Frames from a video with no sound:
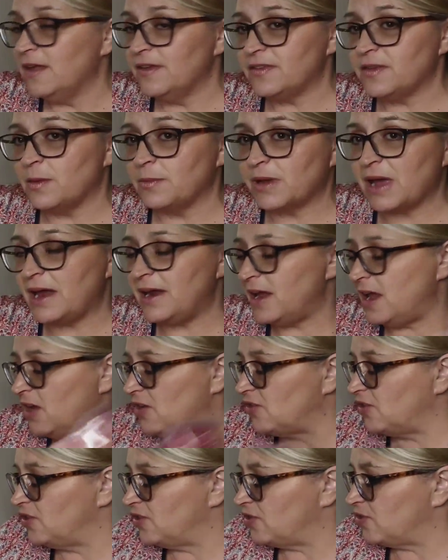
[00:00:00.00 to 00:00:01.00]
So I'm kind of
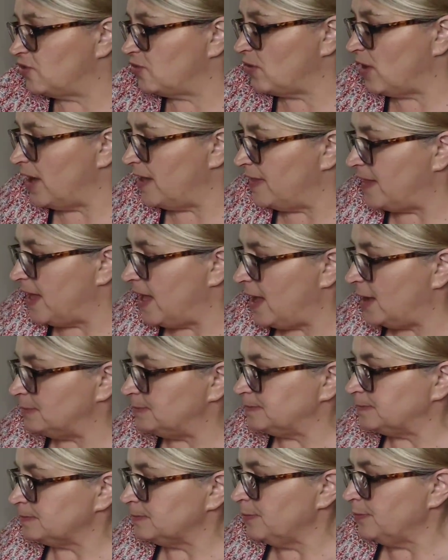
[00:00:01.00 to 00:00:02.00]
anxious to try
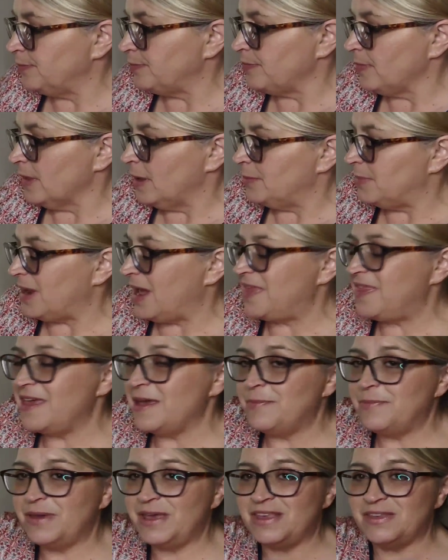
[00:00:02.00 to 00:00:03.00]
that. But I
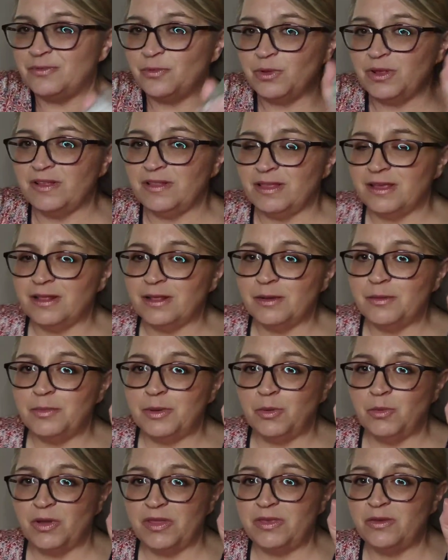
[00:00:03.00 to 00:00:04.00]
think Peace Will Lily
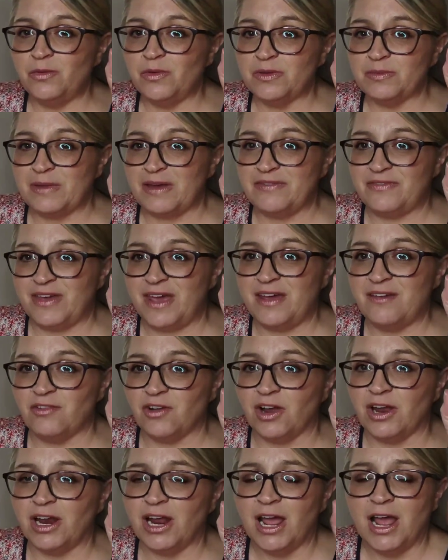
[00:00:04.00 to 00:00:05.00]
Be With You is my
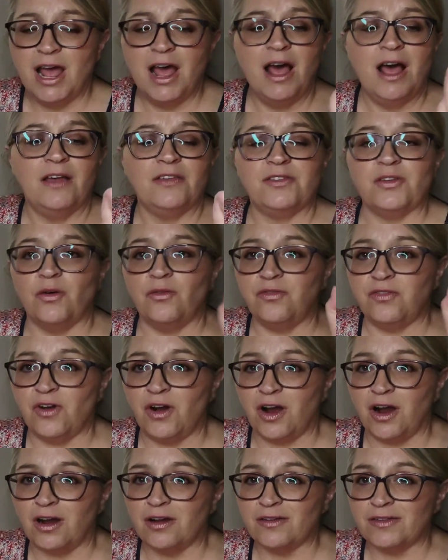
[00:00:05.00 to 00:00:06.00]
favorite so
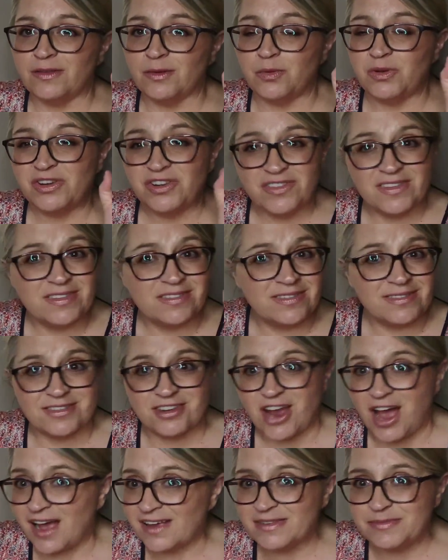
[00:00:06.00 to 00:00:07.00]
far. So it just
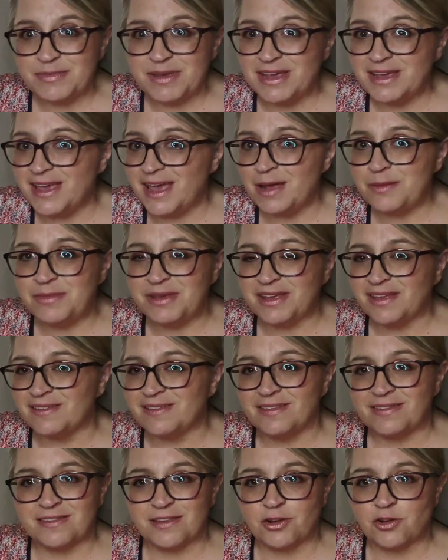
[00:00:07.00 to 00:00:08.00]
shocks me again
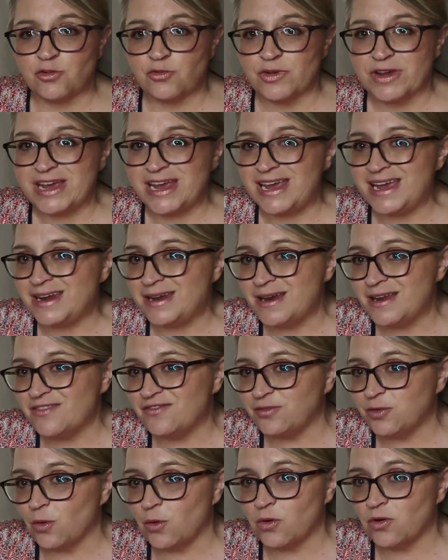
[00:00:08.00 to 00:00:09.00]
because it's a green
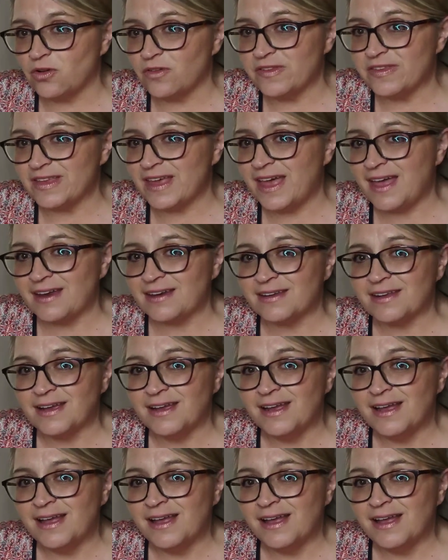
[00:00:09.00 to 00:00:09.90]
floral scent.